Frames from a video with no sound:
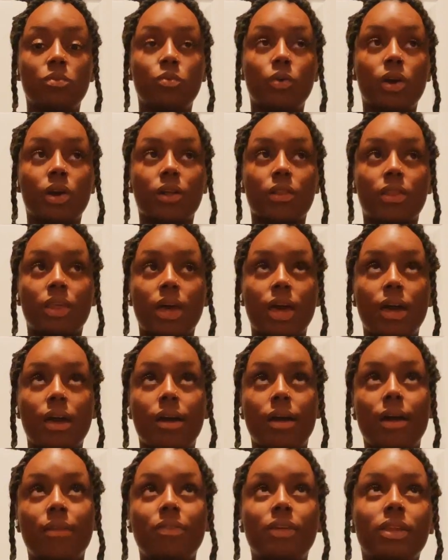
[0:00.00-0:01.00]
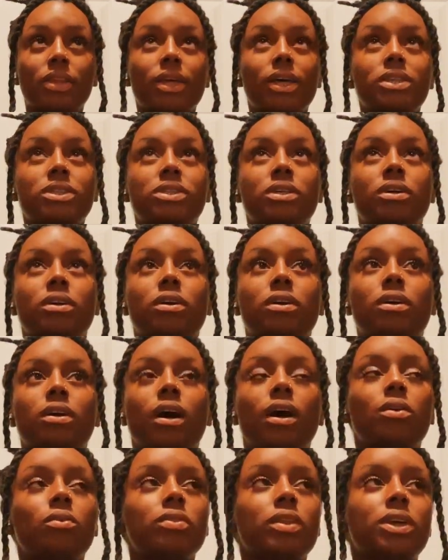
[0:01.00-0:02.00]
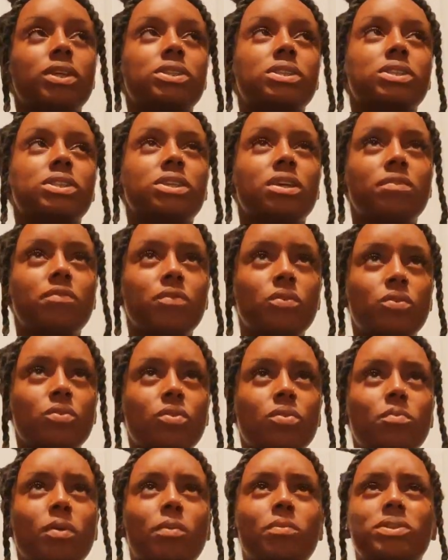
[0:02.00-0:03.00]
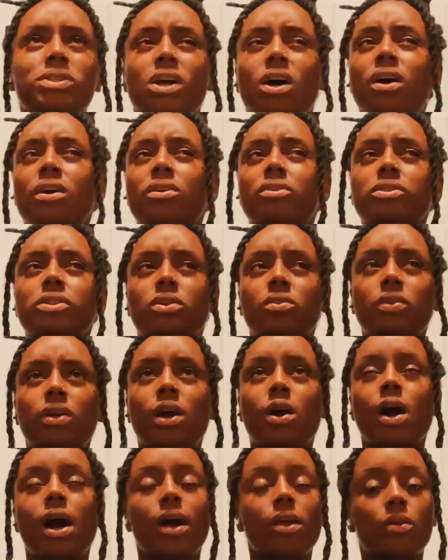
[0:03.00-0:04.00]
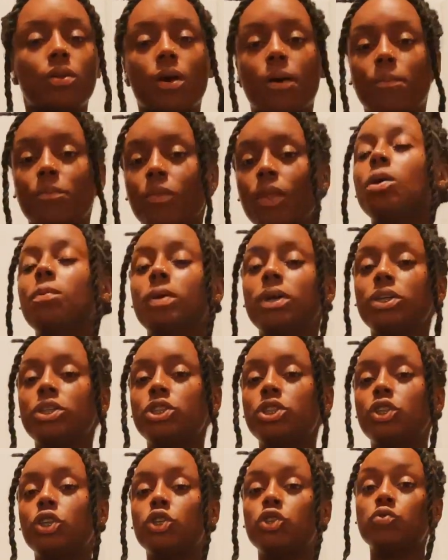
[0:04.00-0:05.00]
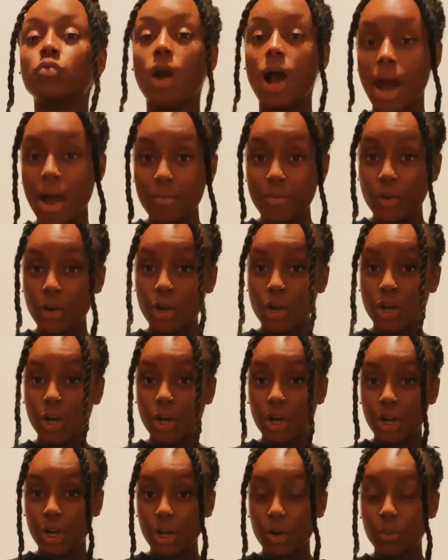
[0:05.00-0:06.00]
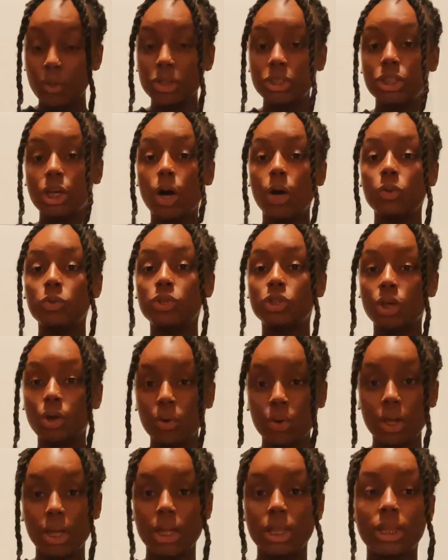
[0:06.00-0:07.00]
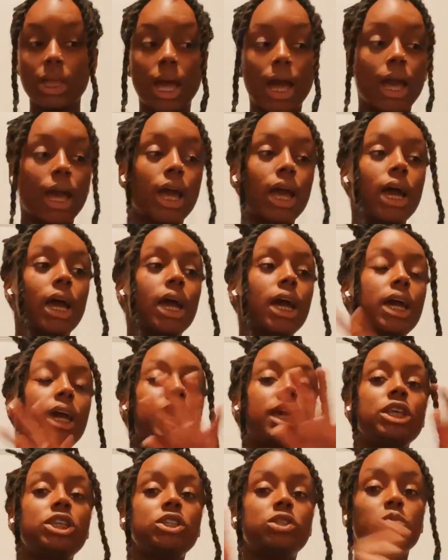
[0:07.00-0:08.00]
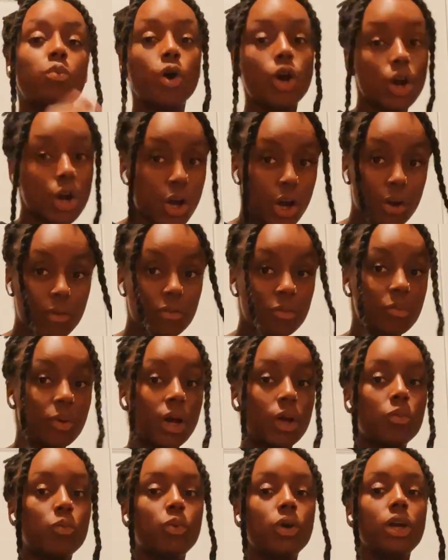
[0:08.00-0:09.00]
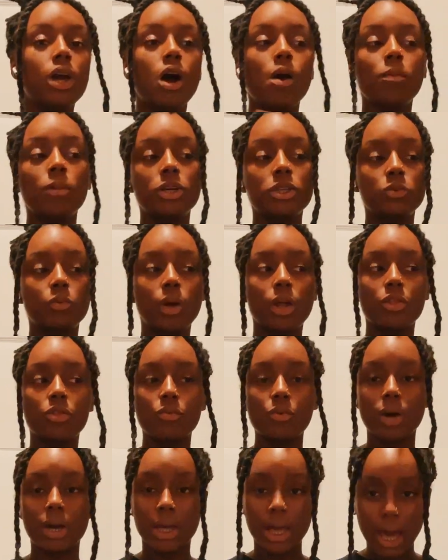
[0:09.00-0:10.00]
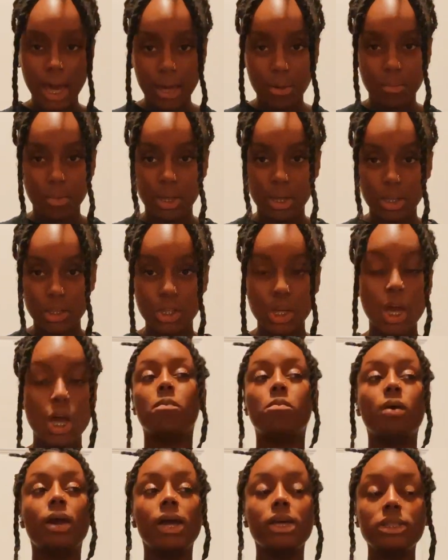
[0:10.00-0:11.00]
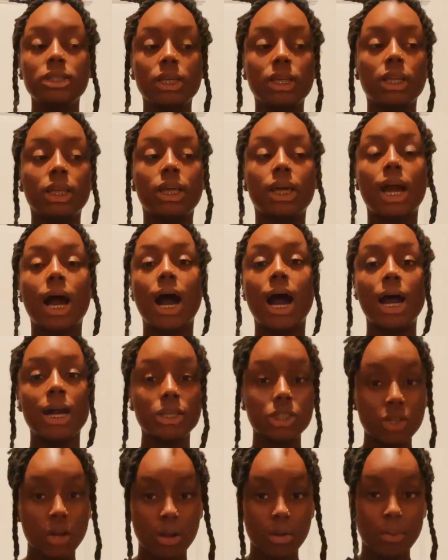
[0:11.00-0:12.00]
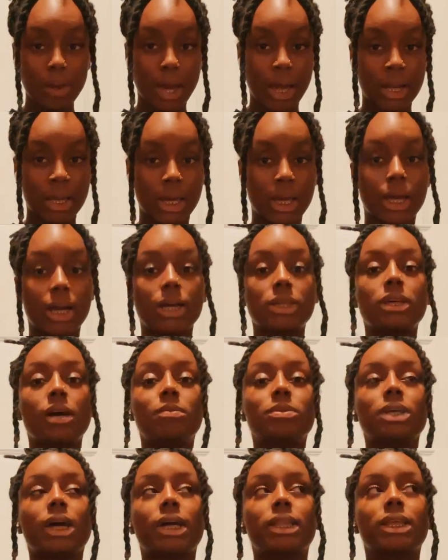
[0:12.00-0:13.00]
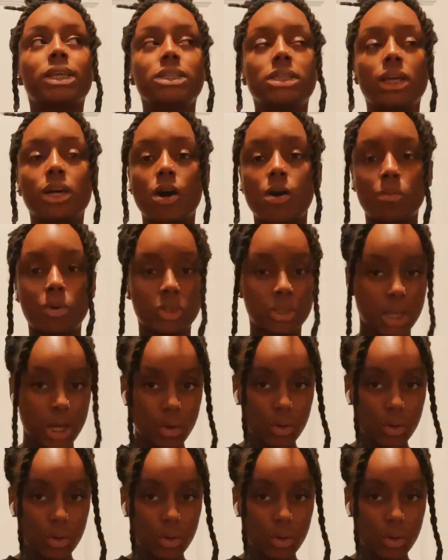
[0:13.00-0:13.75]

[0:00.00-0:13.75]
where that, I think that's a, I don't think it's a seafood. Maybe it's an AutoZone now. I don't know. So, bitch, the driver was so that he swerved, but we almost went through a gate, bitch. Instantly, I started panicking because I was like, this nigga almost.